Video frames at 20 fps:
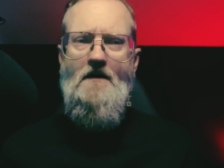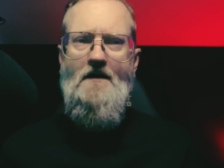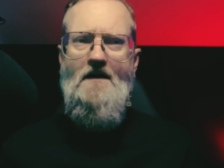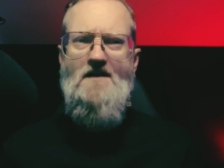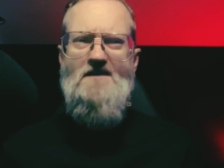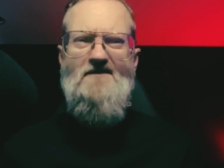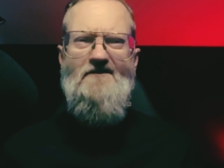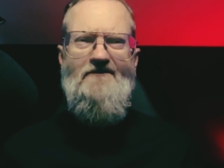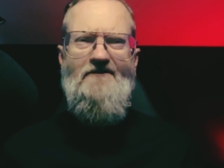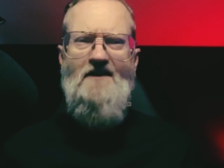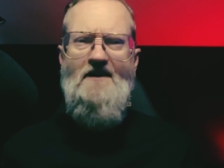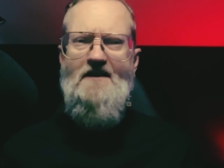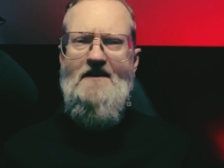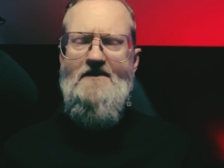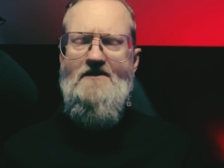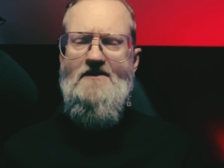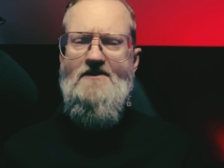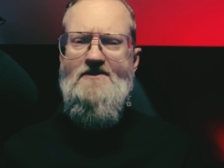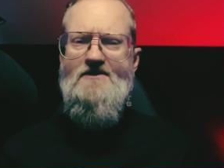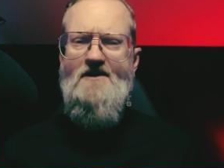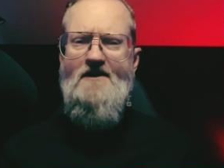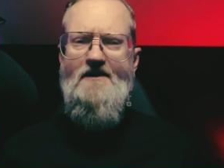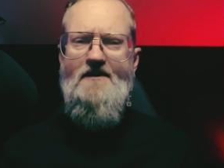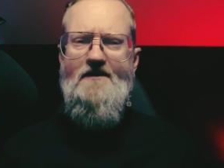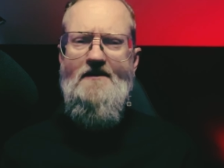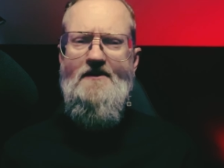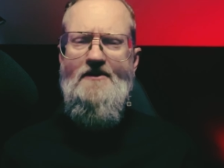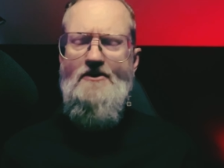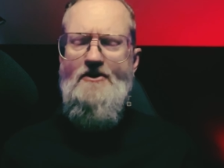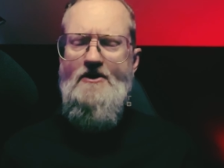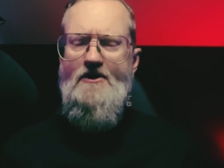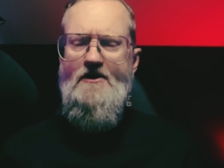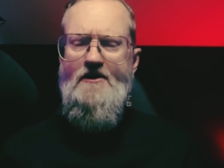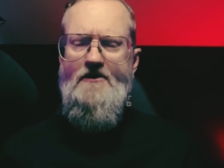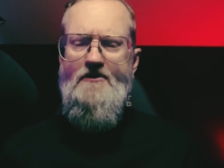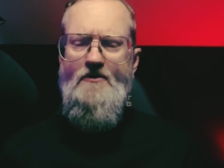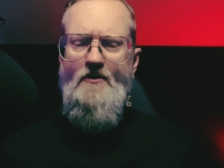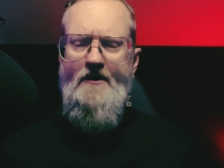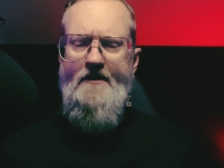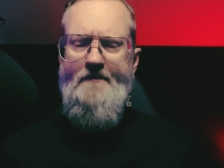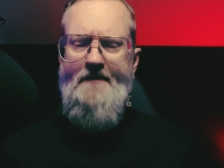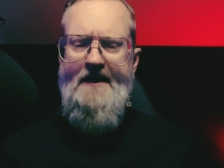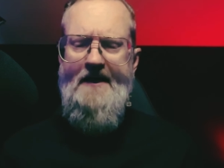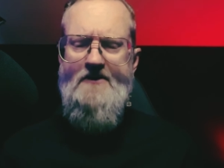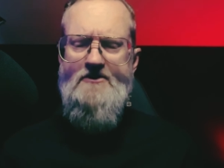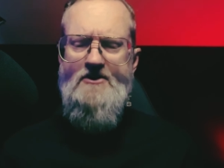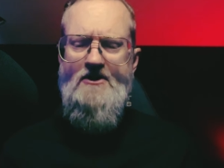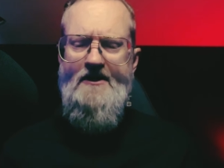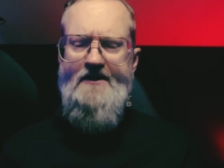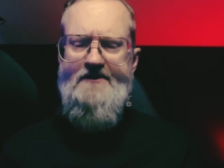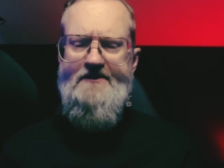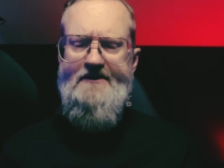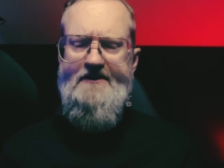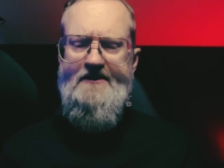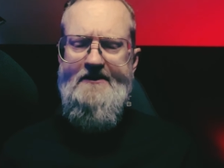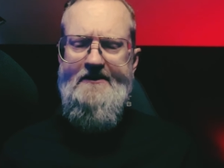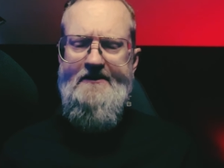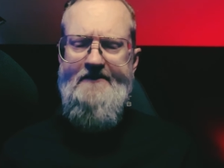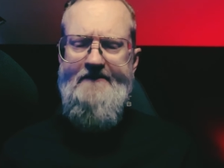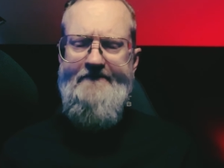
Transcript: It's funny, you start going back trying to